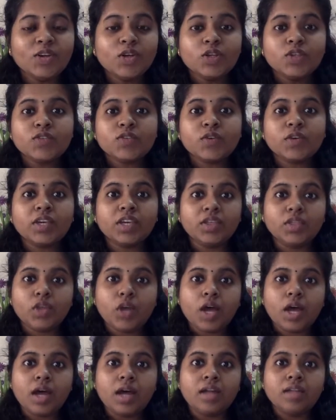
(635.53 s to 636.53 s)
So he
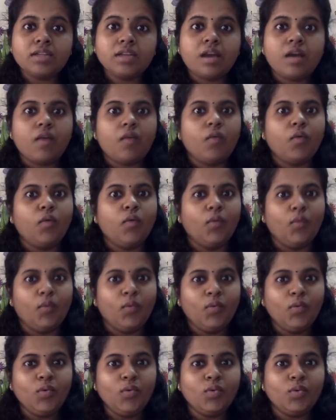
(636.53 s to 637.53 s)
thought,
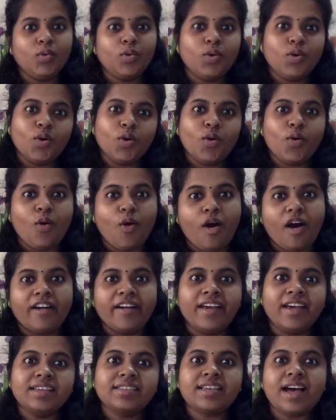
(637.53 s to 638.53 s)
"Oh, God
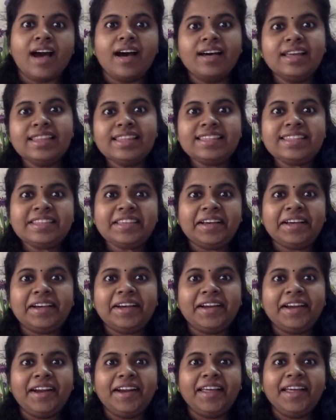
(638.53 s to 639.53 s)
has
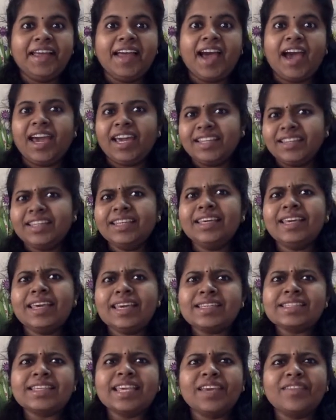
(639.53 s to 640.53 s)
answered. I think he
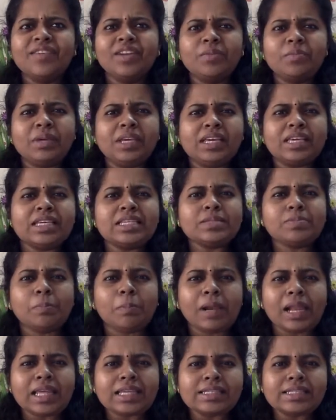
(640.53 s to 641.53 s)
has given me his
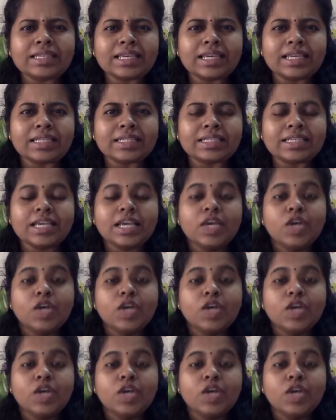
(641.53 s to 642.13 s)
blessings."